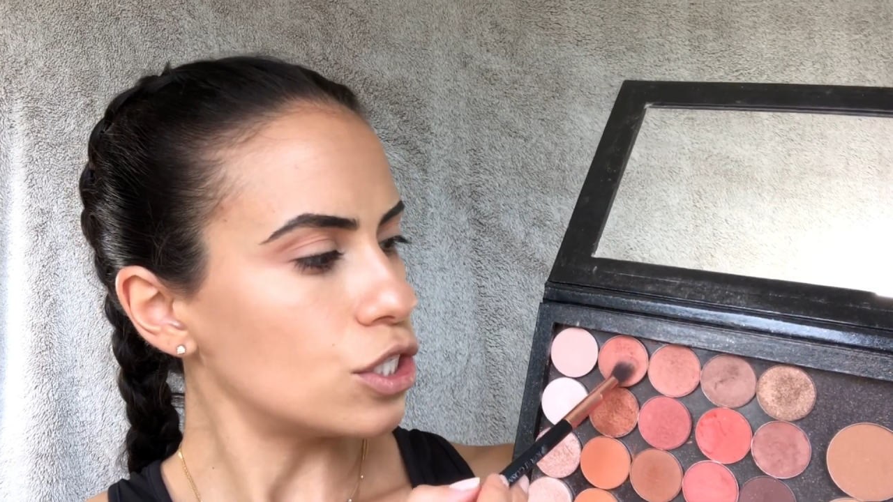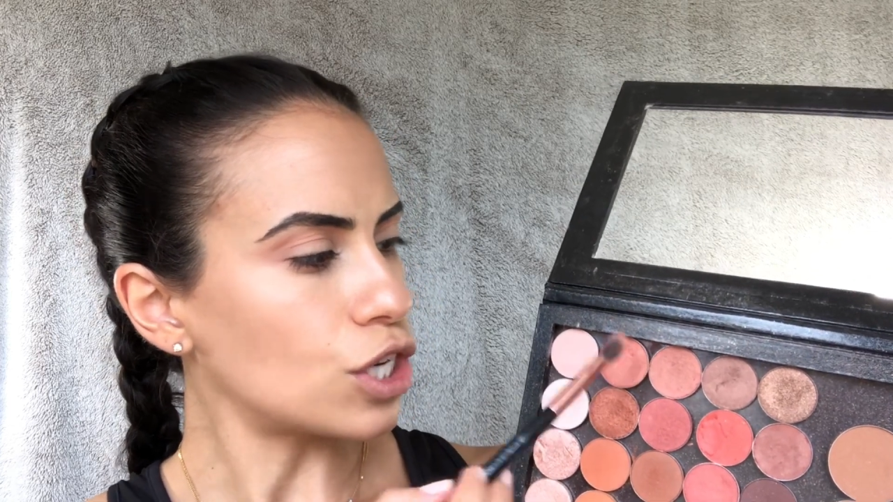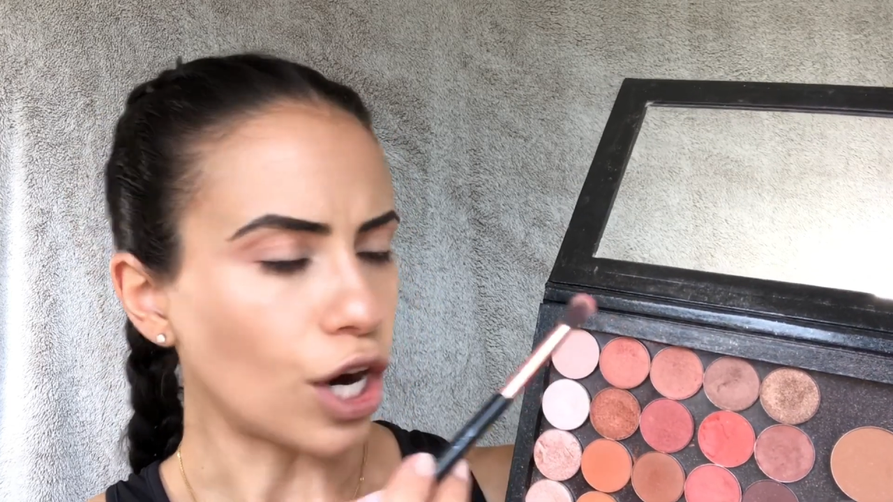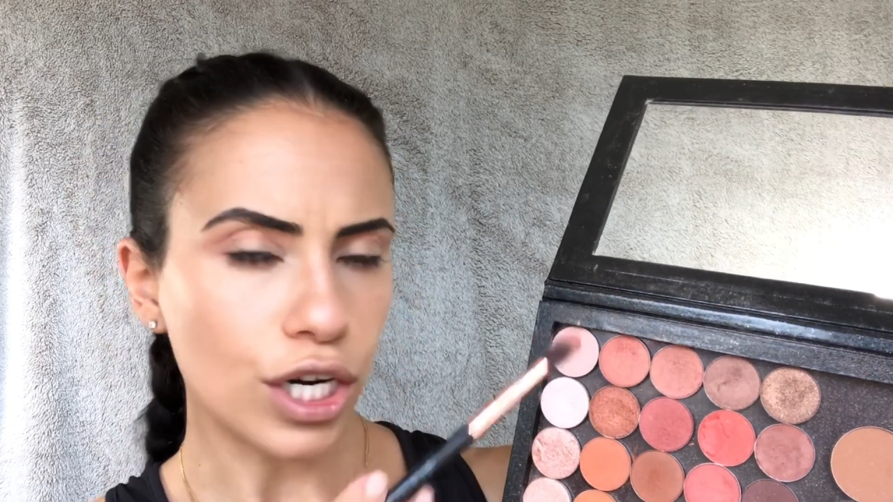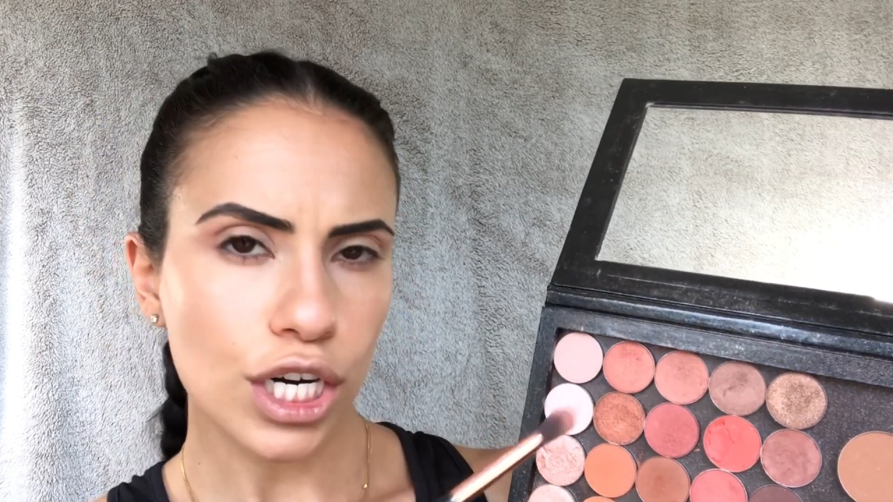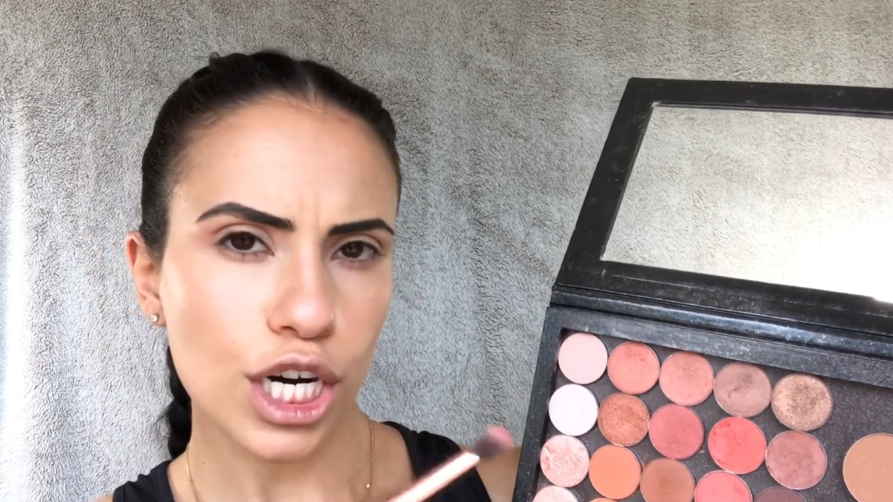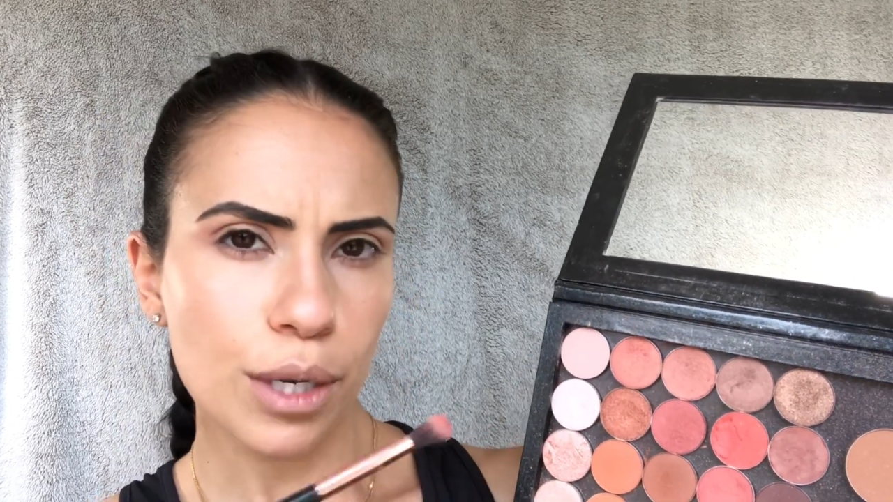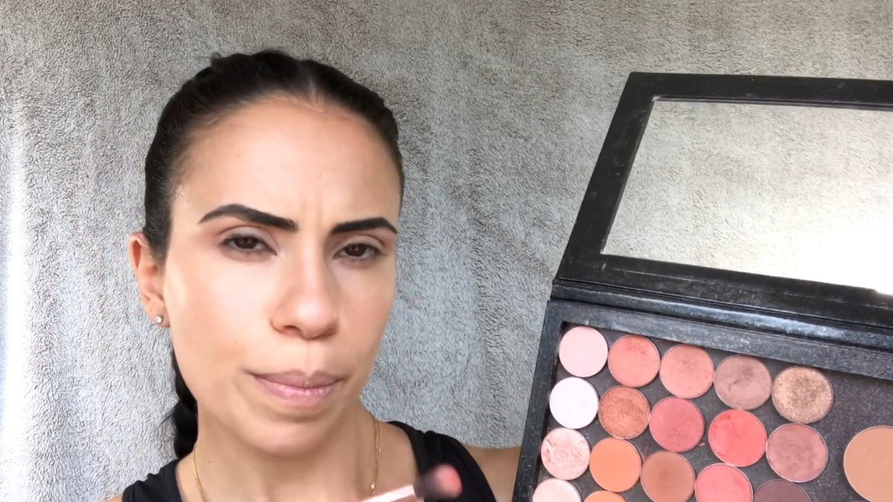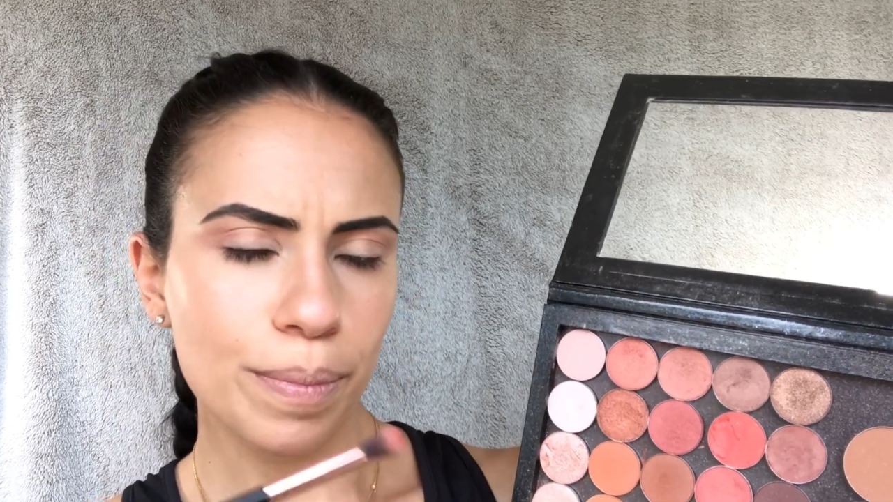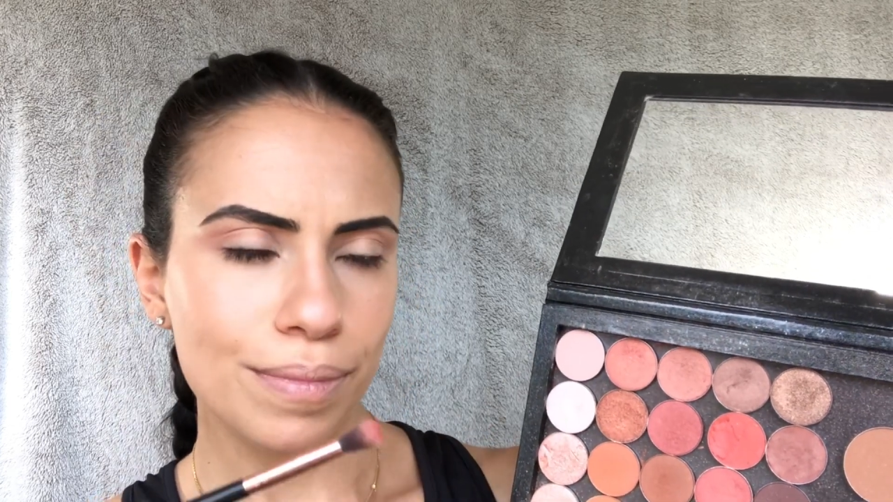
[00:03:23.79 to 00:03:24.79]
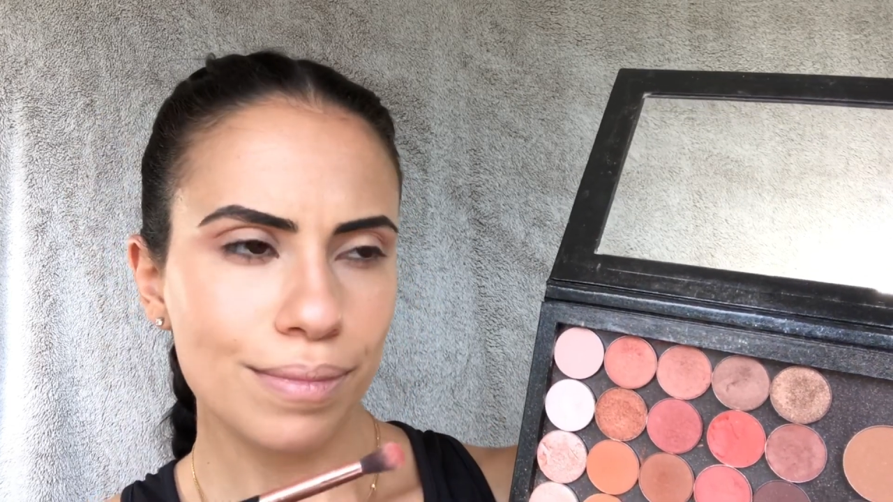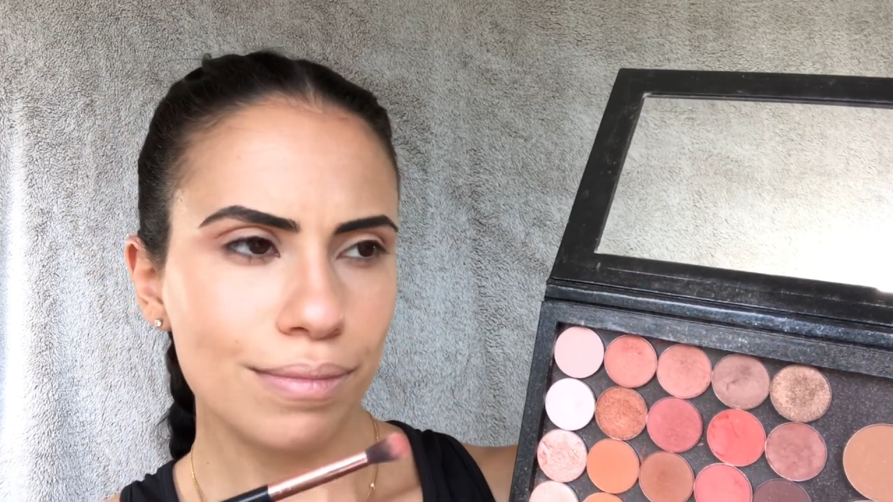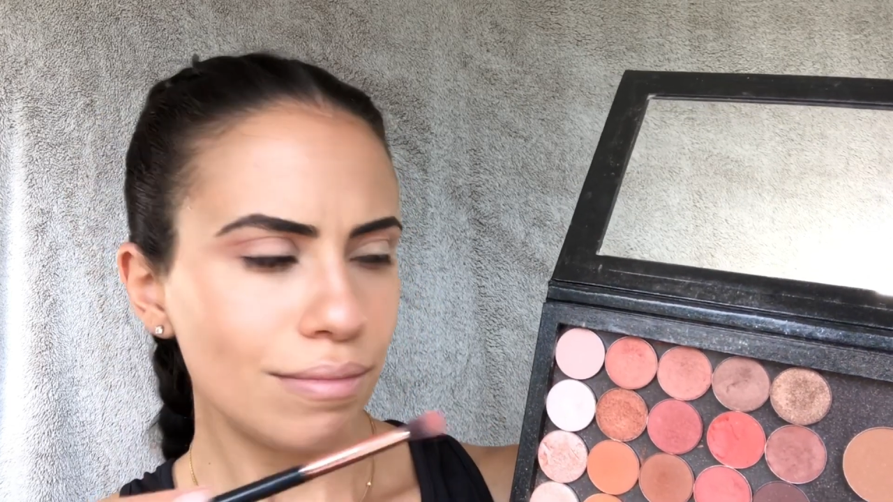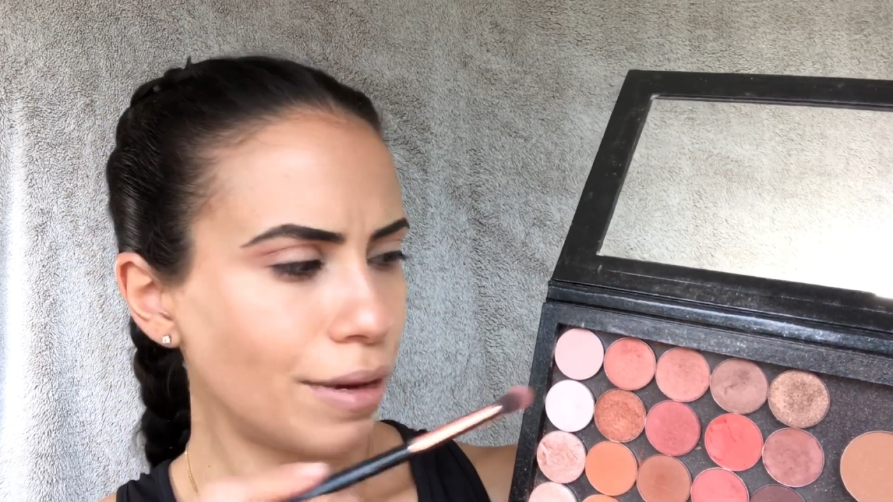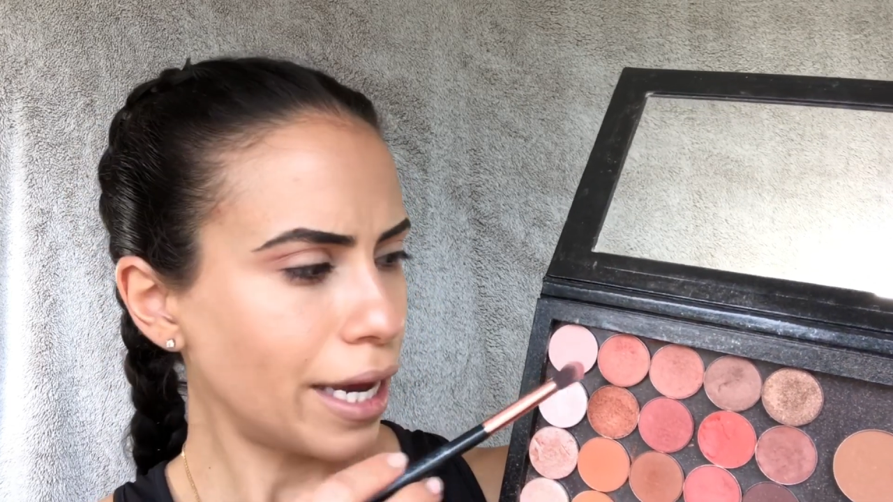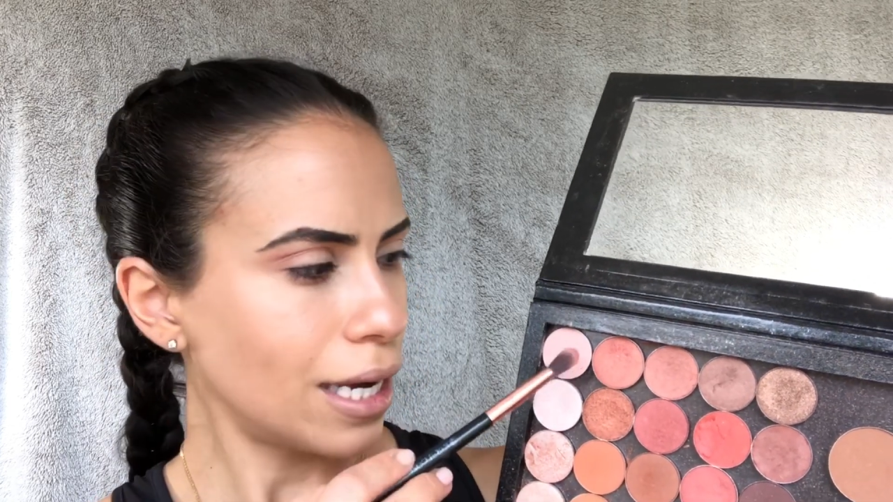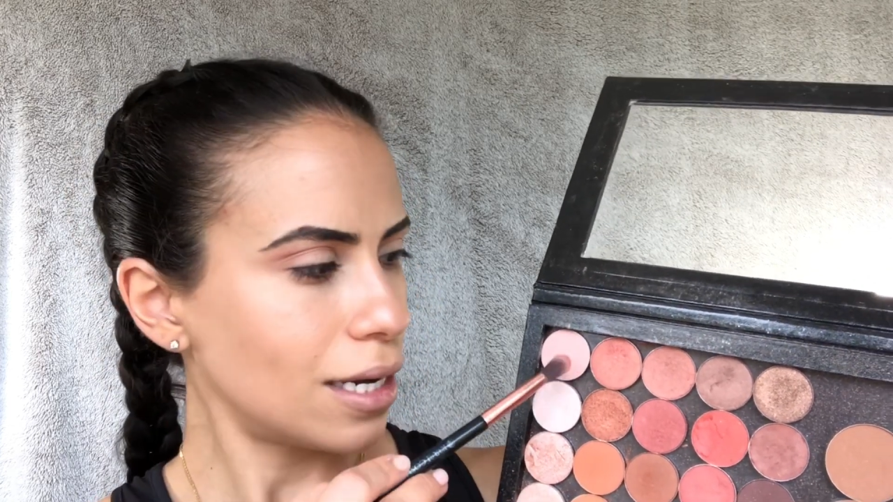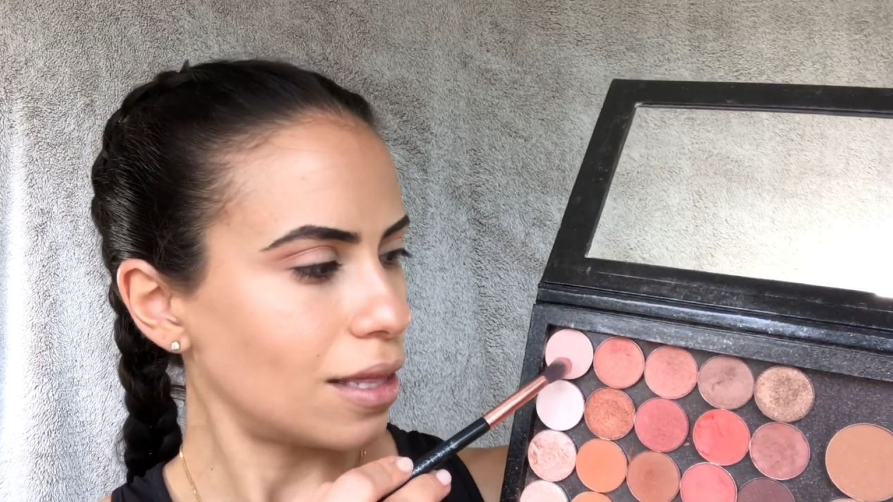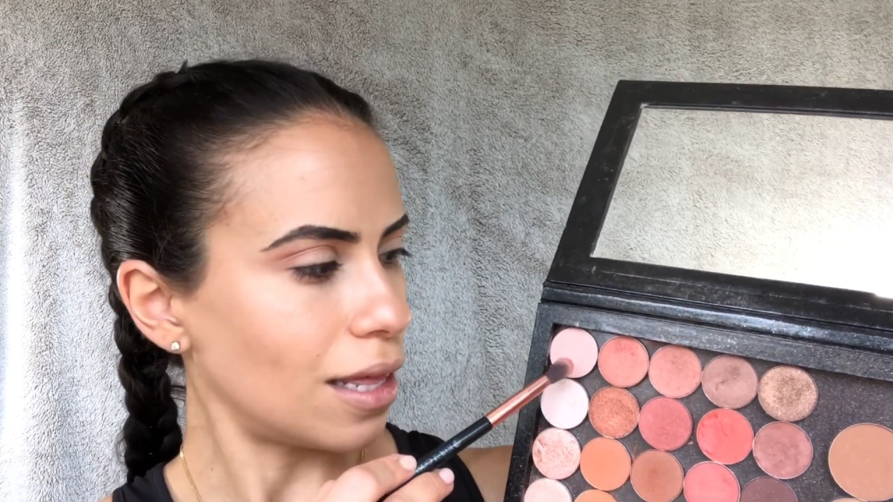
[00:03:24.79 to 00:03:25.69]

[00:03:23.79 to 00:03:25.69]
darker pink